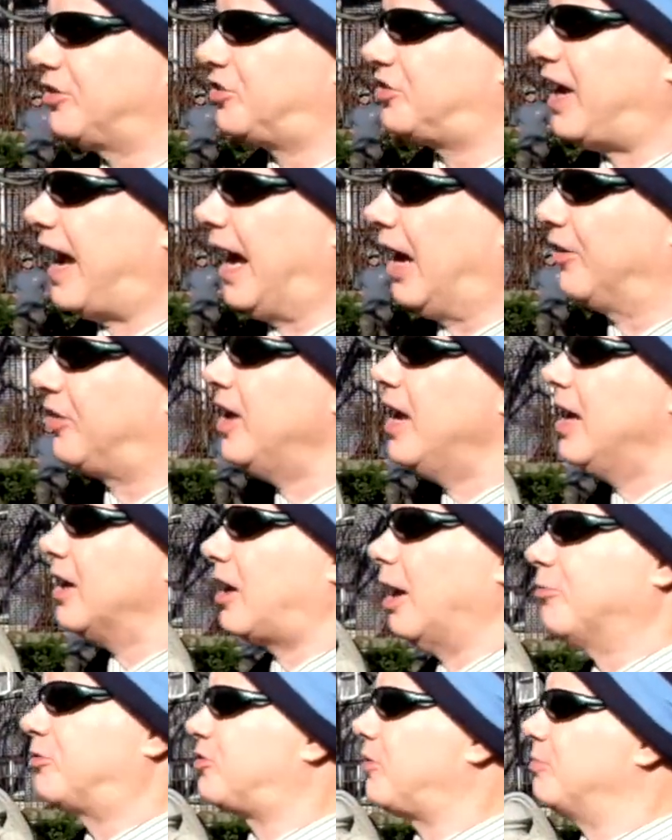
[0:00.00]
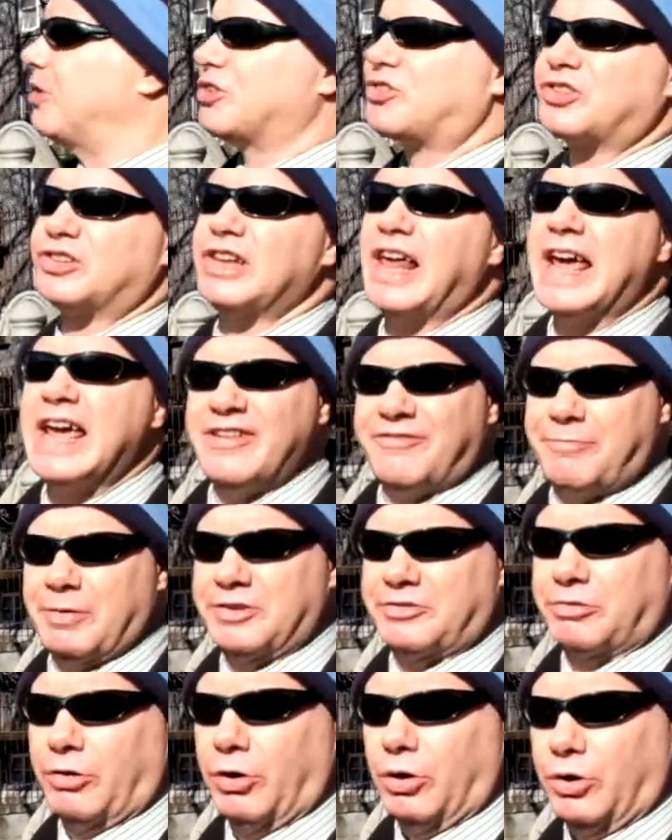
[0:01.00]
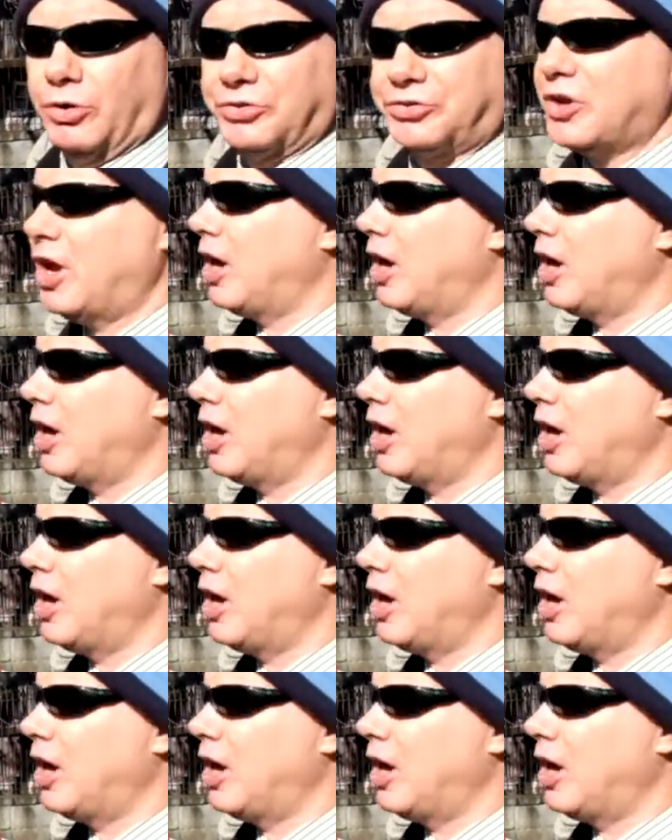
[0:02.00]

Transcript: South, comes from the slave patrols,